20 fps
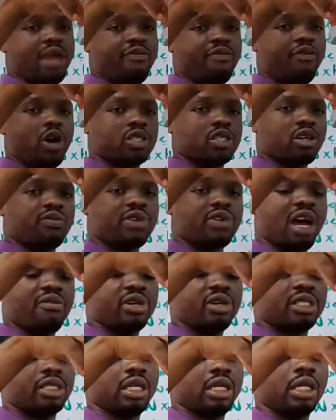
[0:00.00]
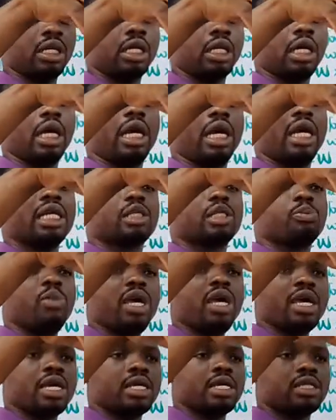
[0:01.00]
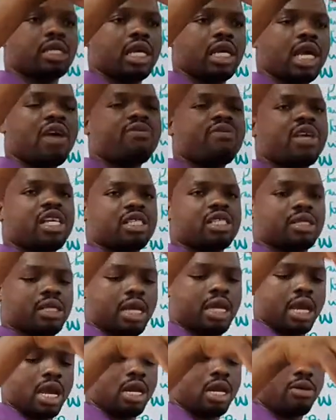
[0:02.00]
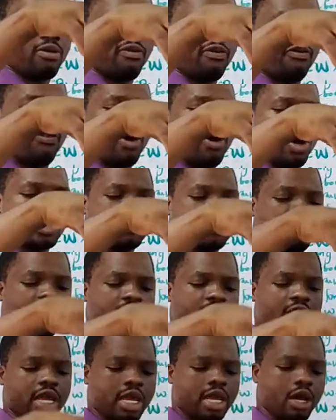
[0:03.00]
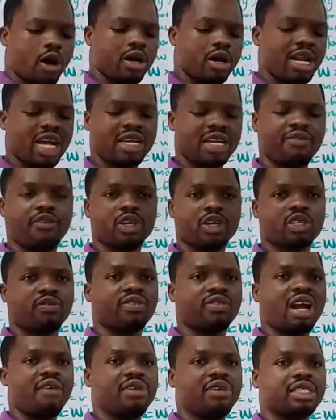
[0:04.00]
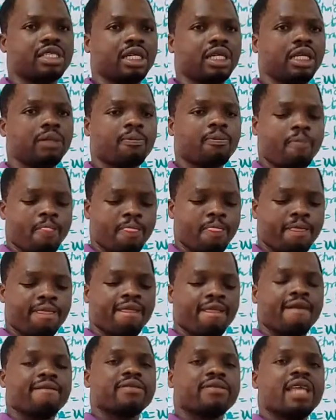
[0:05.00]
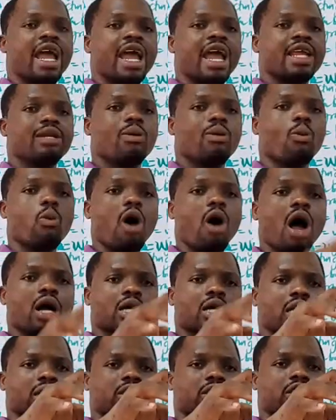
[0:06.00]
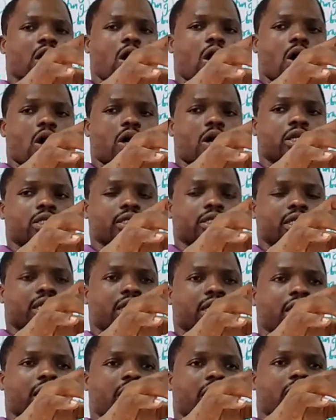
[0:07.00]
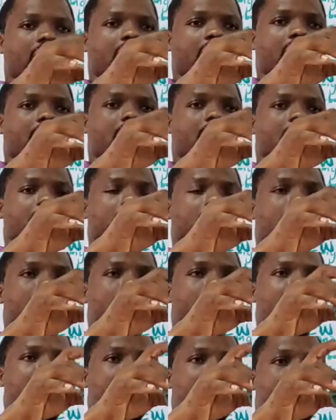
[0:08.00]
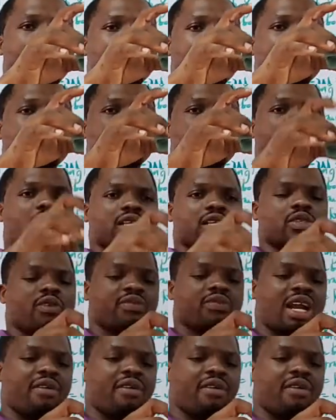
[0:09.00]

the force of gravity. It means if this thing falls freely under the force of gravity, then work done, the force of